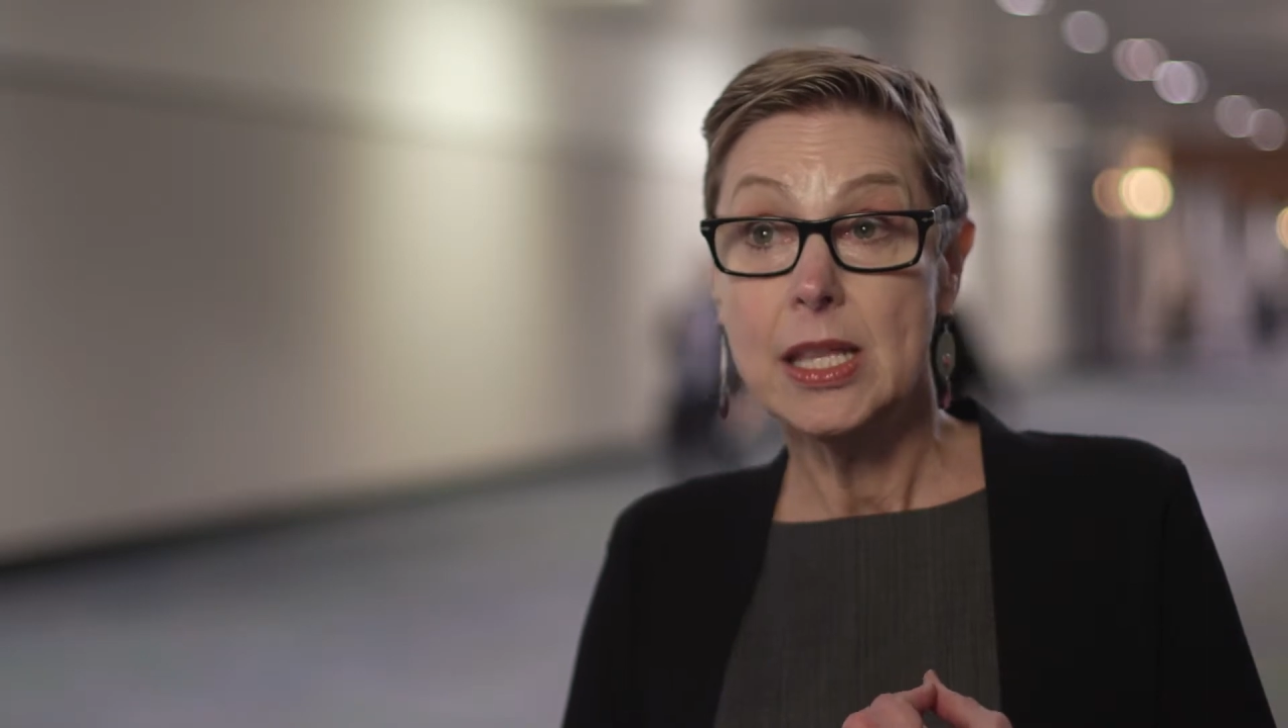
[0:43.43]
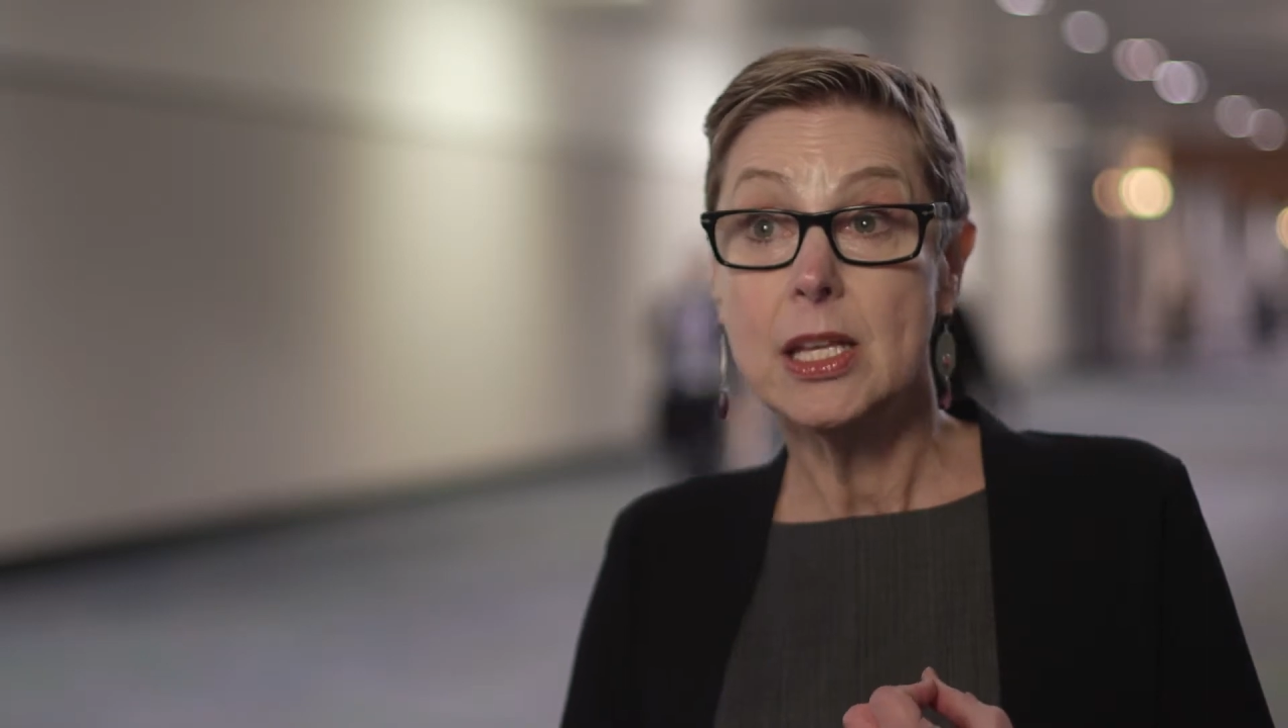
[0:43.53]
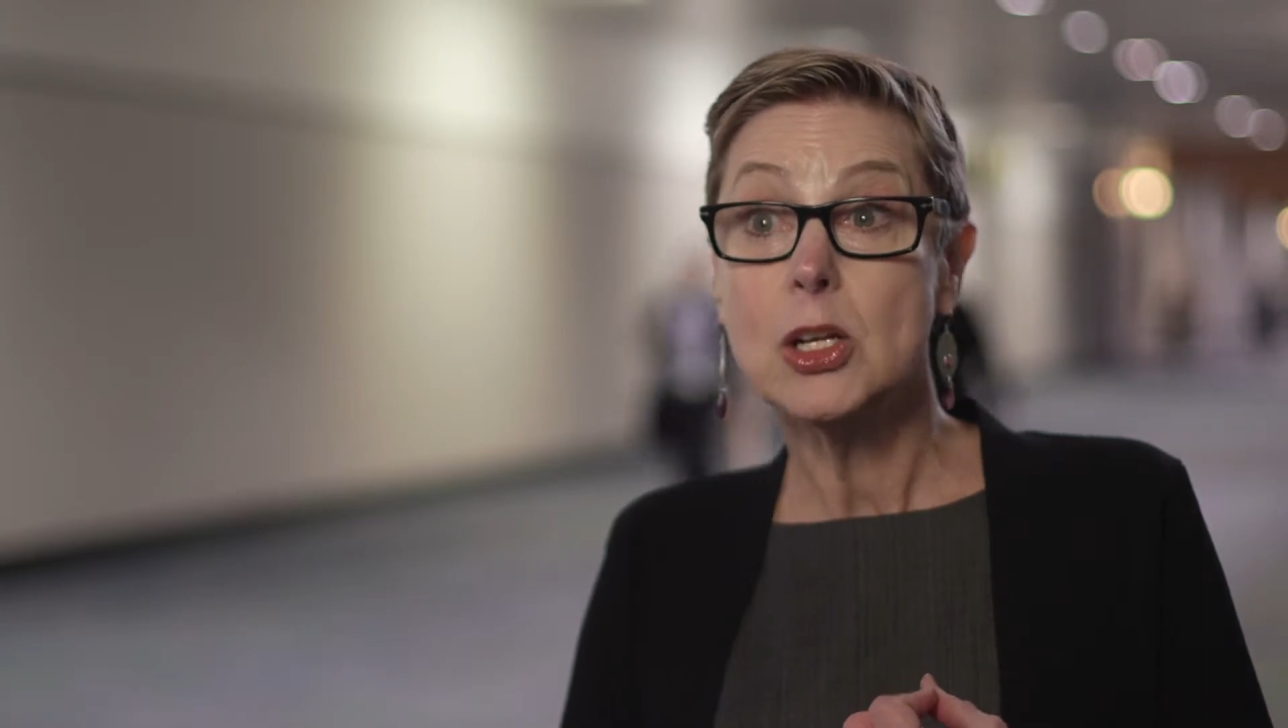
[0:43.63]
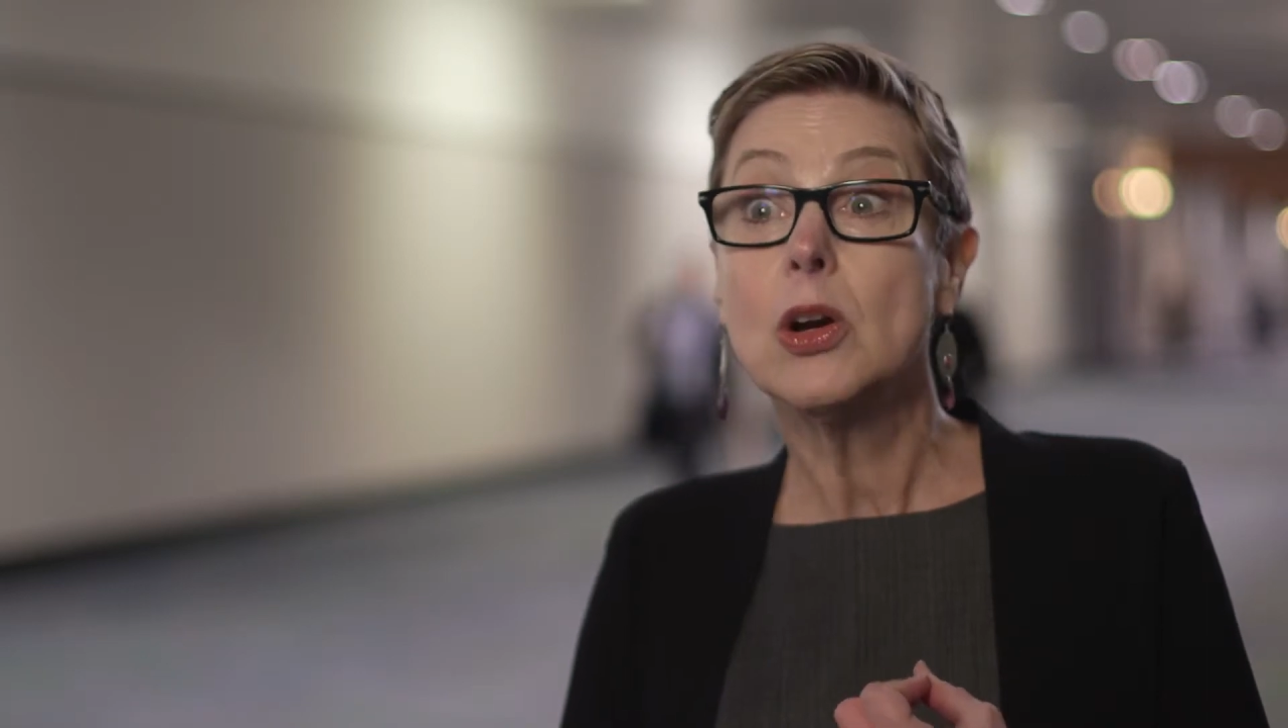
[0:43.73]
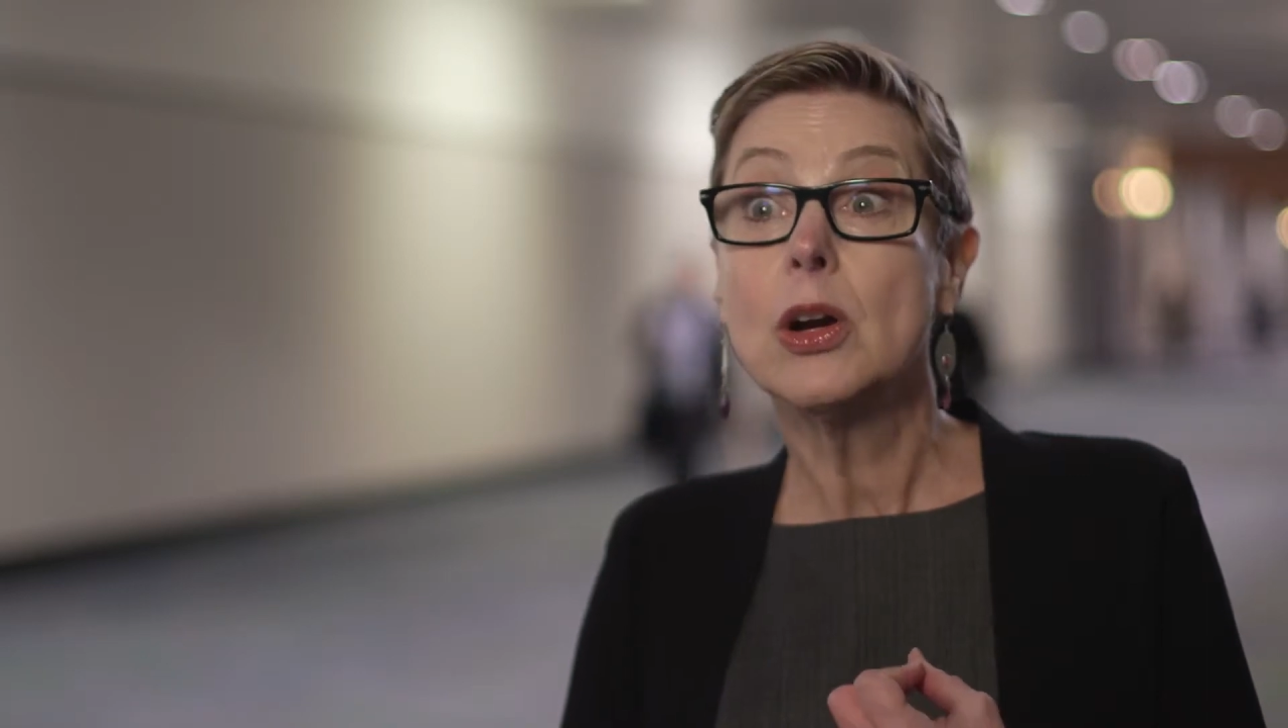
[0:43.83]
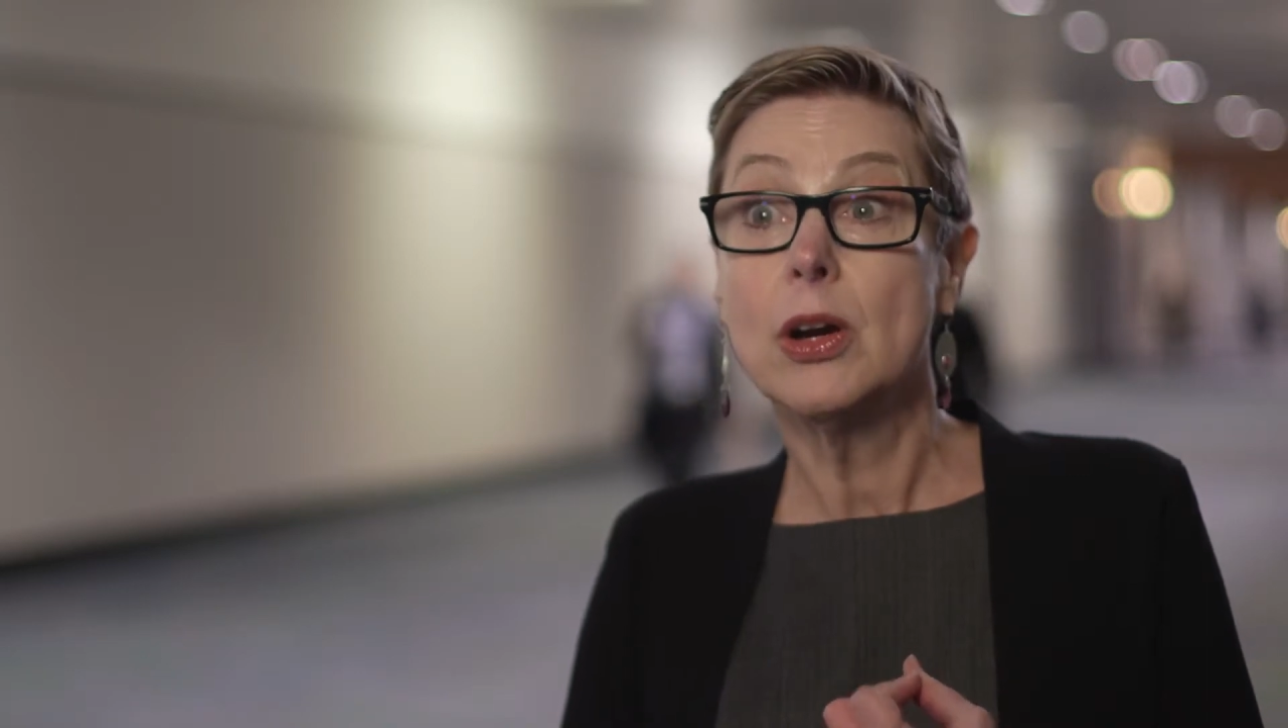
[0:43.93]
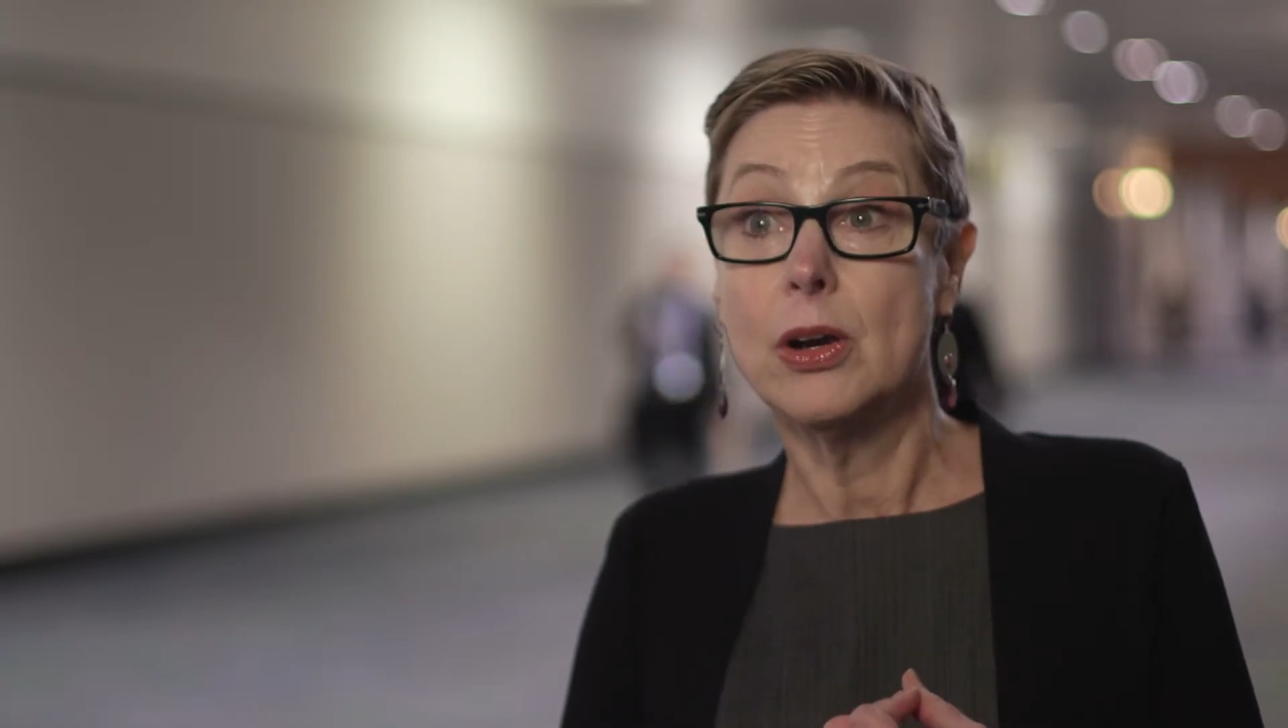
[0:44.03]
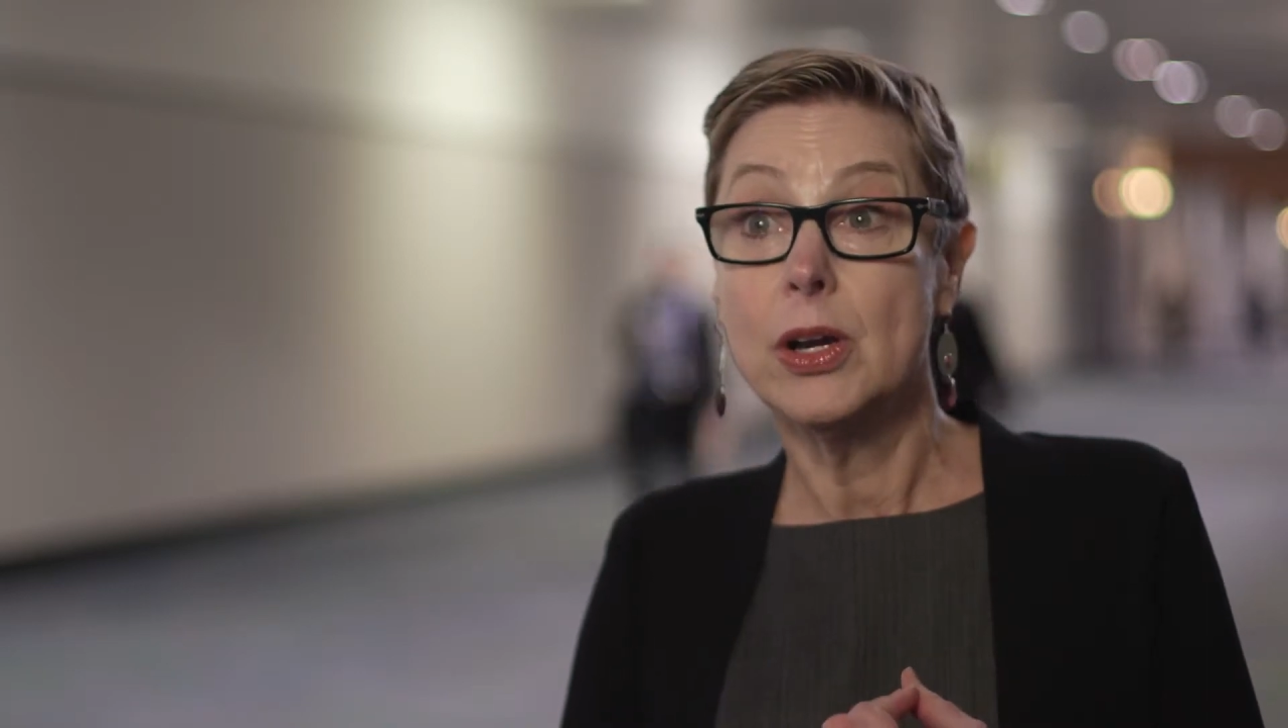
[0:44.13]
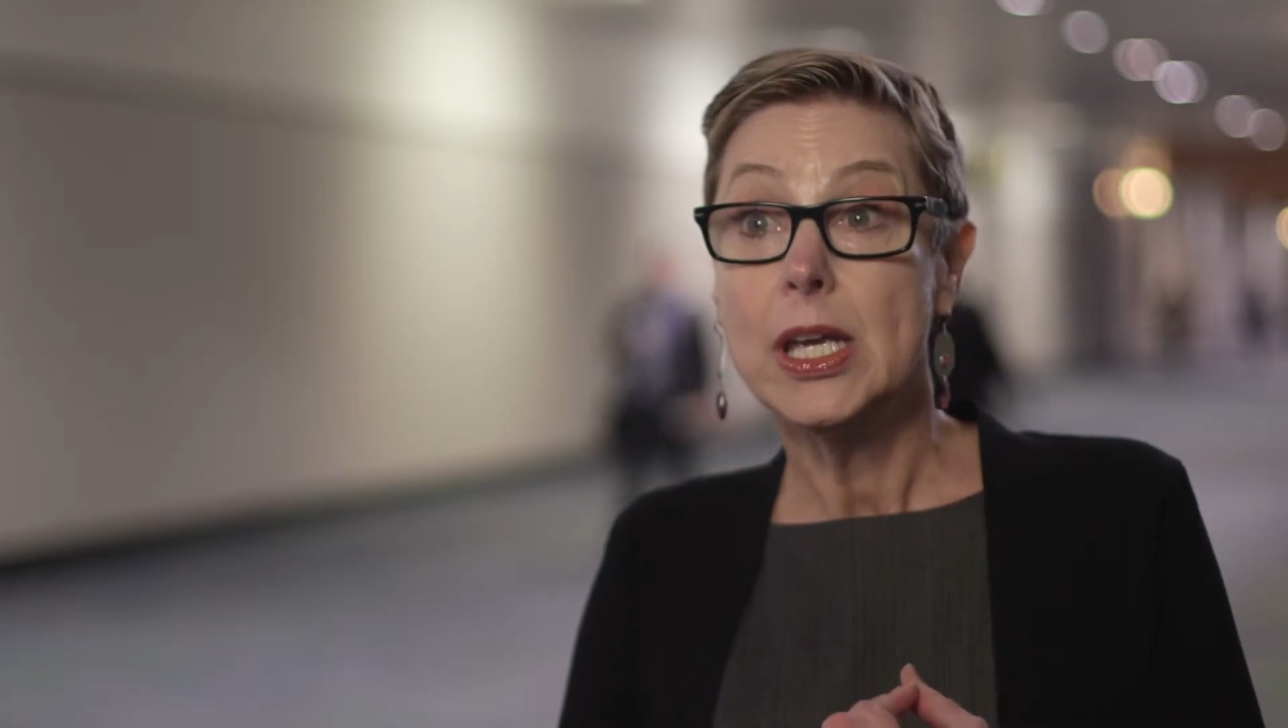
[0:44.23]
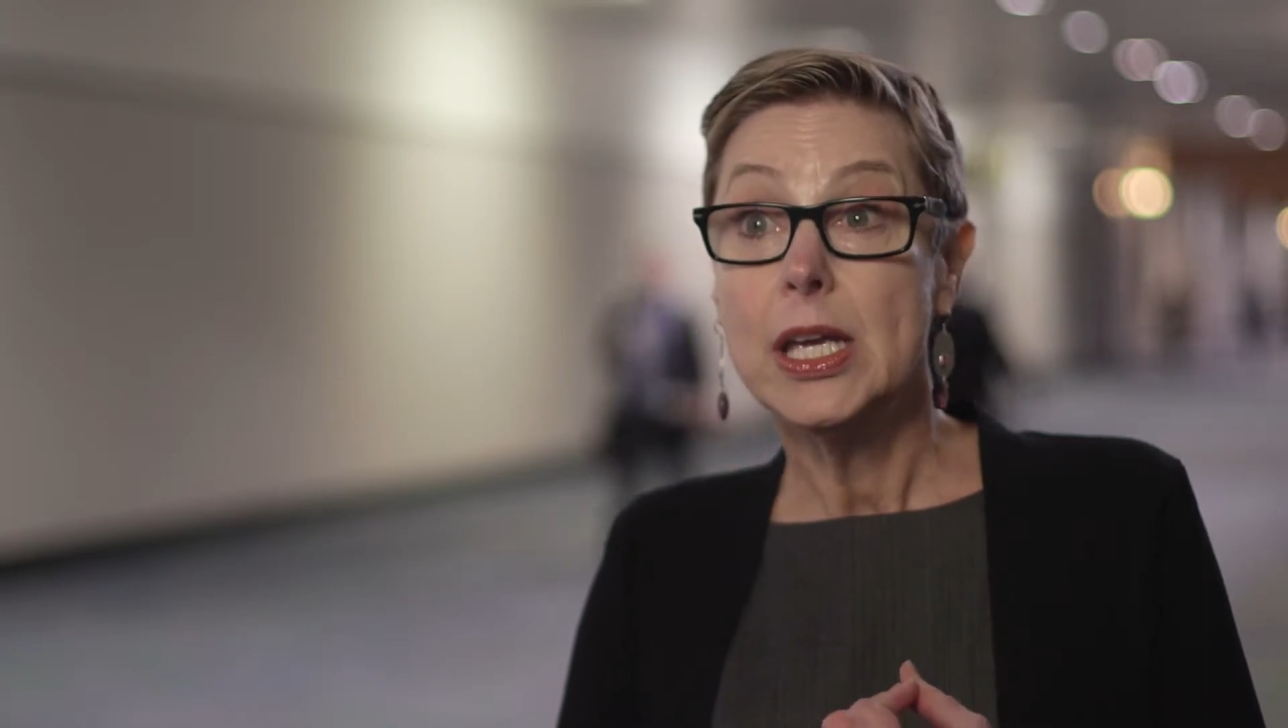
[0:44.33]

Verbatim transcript: that occur